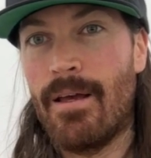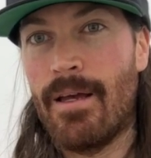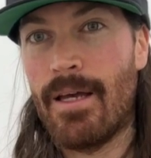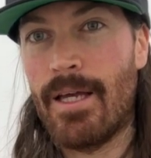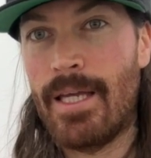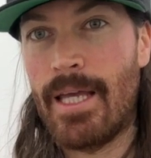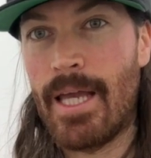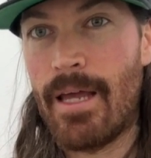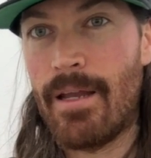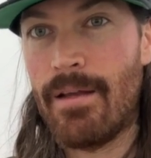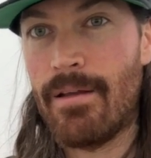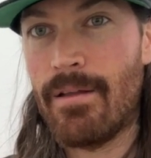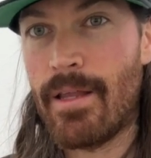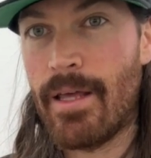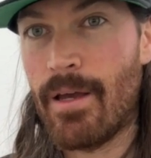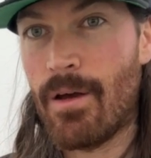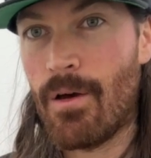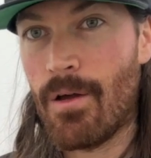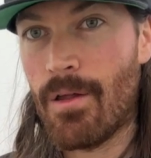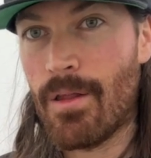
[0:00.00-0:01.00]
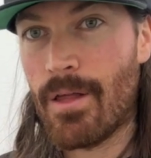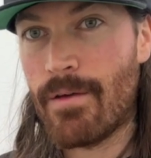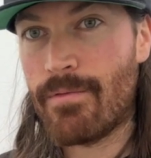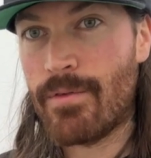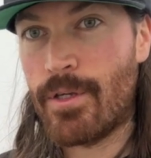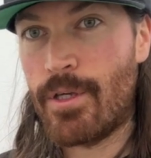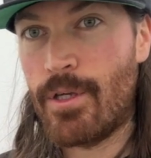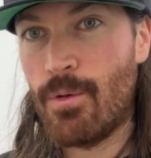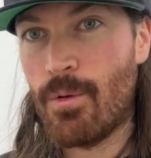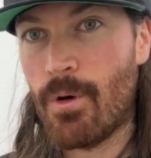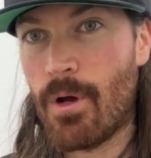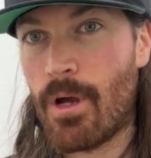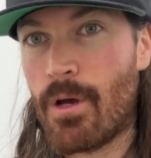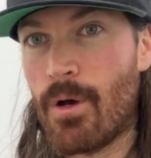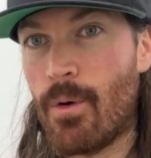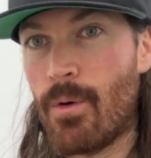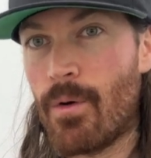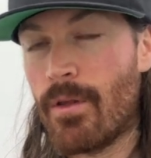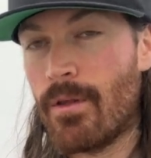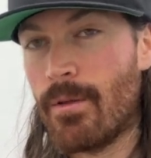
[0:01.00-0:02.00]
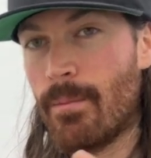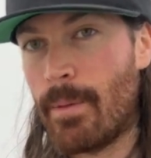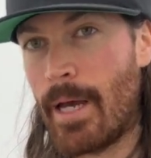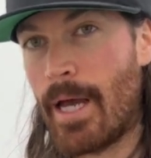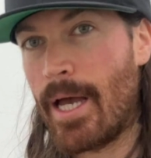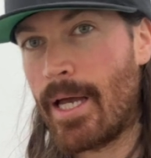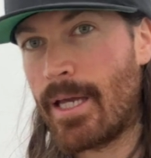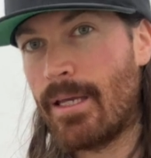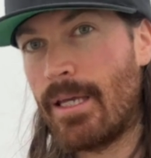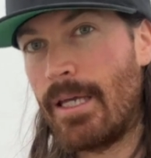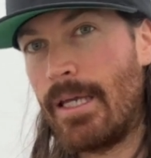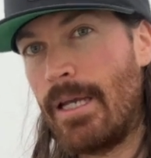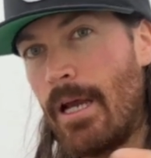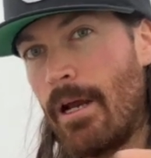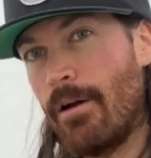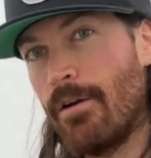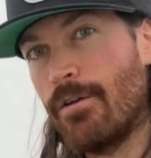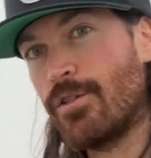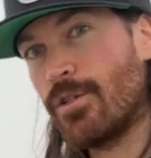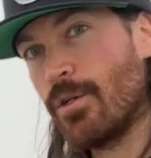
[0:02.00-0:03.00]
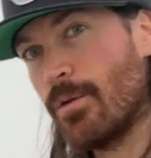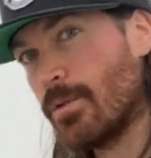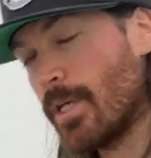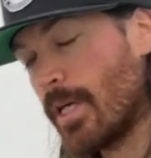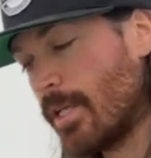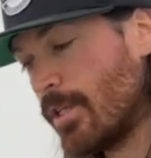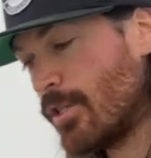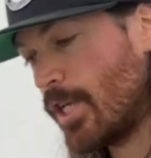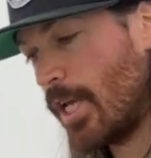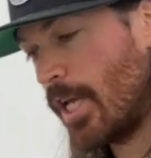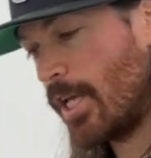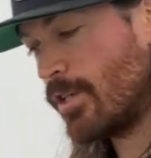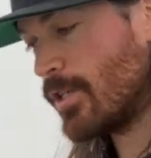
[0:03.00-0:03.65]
Again, they all have the QR code on the back, and Aaron shows how to change